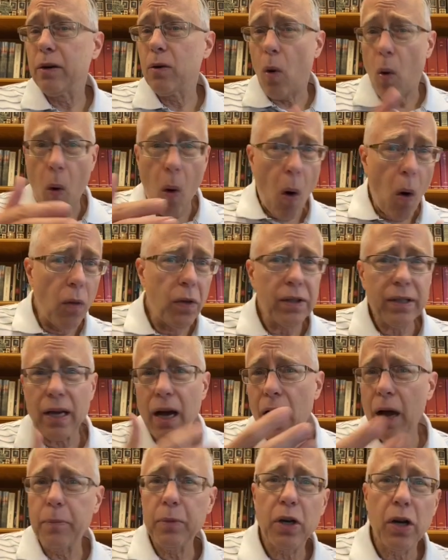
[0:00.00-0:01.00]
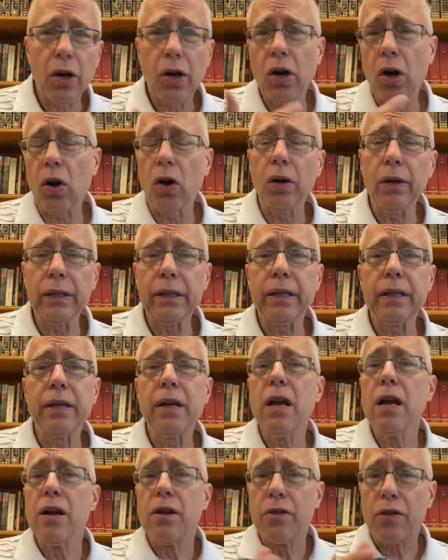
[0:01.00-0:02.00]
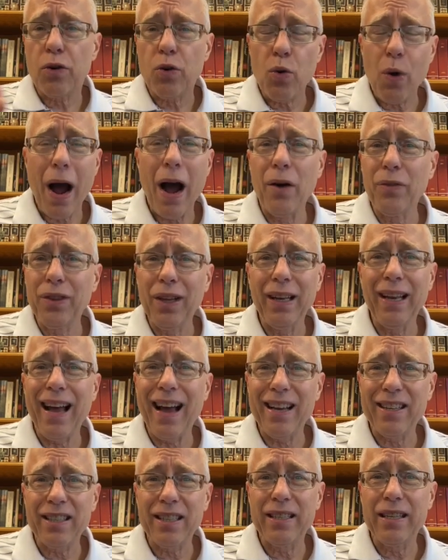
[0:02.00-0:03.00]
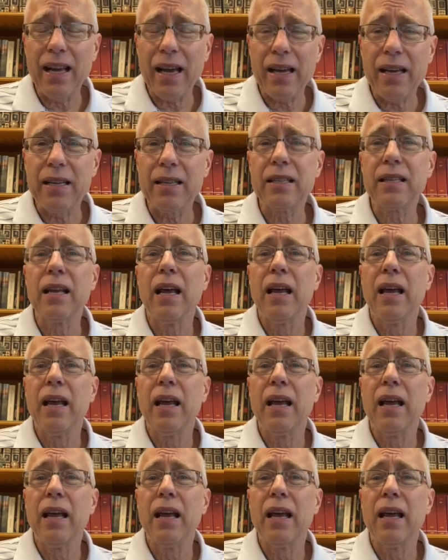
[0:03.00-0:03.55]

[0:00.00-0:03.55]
all the time concurrently throughout the last days,